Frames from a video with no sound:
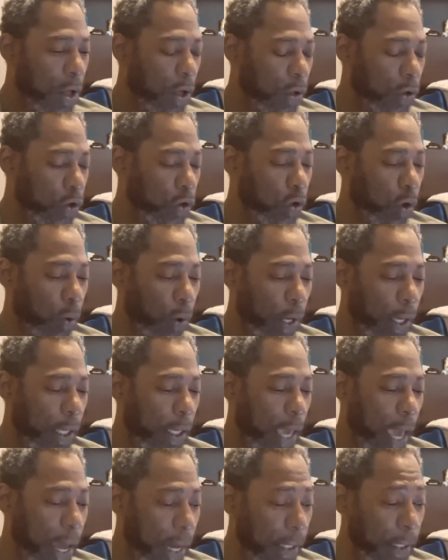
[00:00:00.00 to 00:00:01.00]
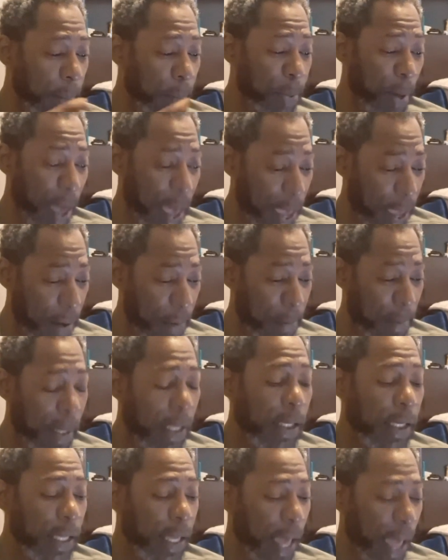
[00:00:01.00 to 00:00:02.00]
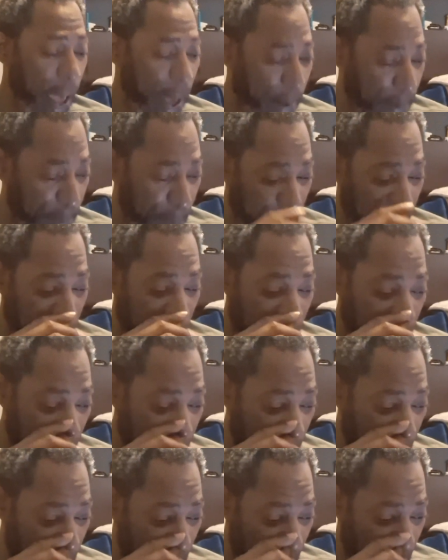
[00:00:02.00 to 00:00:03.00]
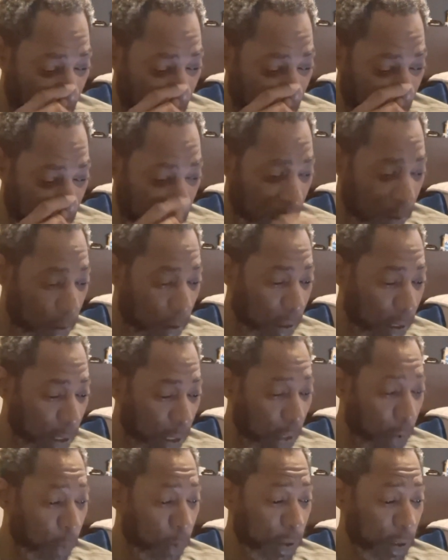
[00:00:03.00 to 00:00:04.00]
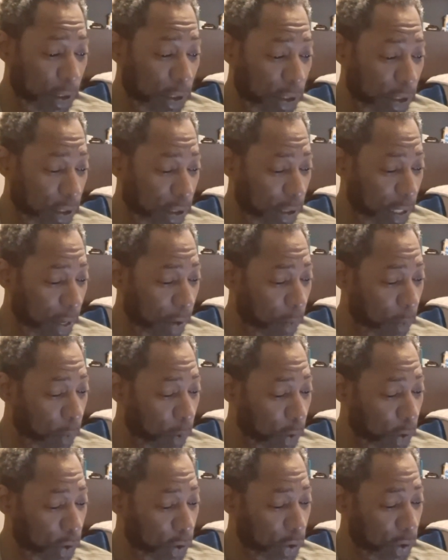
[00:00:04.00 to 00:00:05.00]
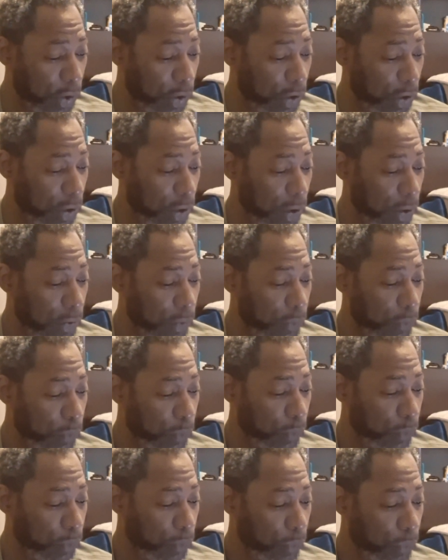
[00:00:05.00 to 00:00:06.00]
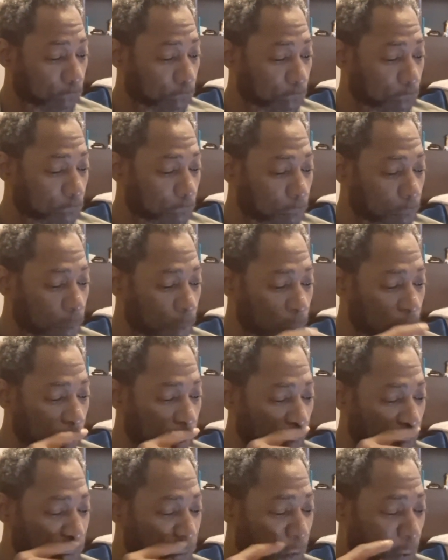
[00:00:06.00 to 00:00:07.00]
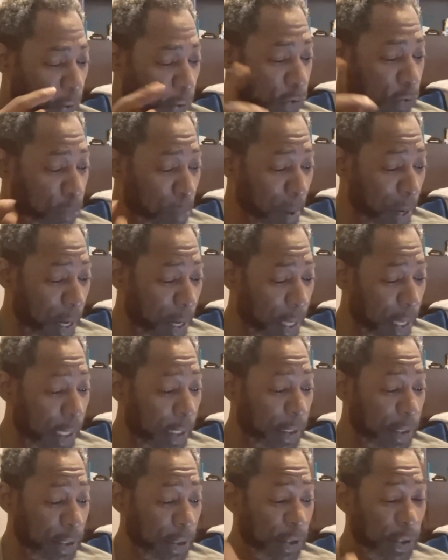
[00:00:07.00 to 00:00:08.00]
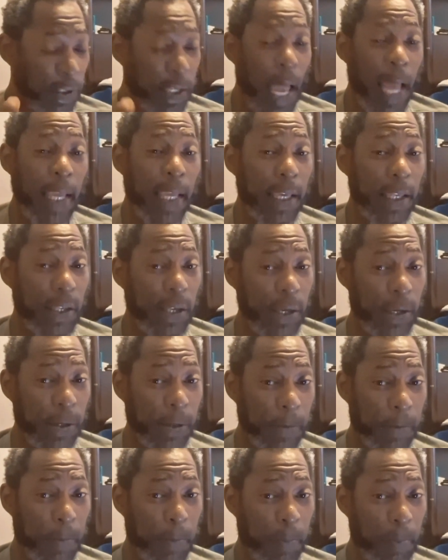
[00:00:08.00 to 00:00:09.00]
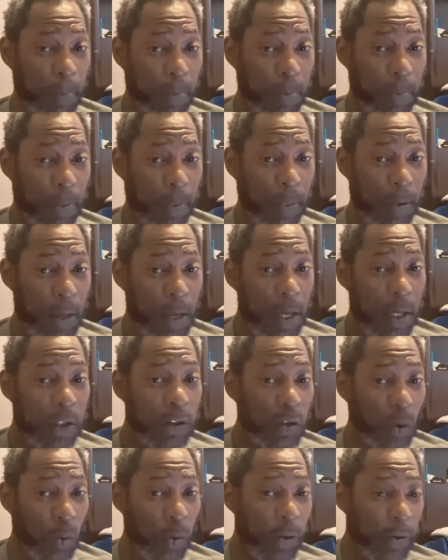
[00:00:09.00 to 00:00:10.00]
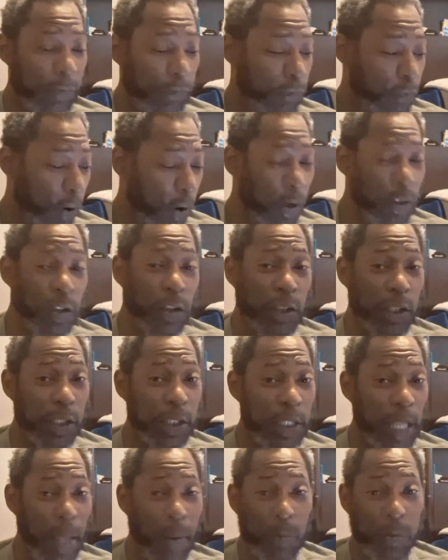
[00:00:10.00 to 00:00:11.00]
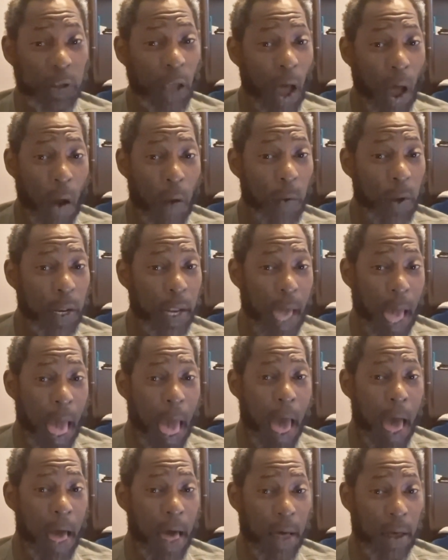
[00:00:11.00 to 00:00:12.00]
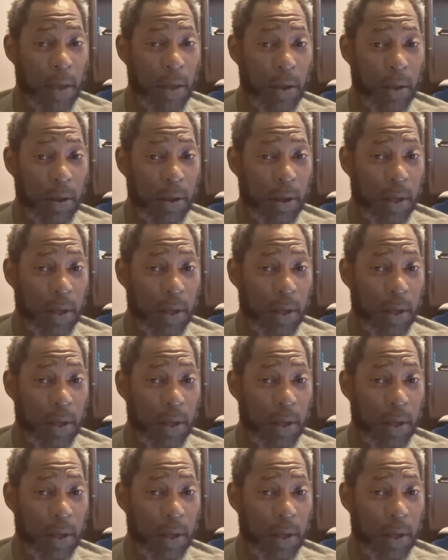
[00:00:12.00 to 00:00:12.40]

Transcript: So it came to pass, meaning it happened. It was the first month in the second year. So this first year they was already out.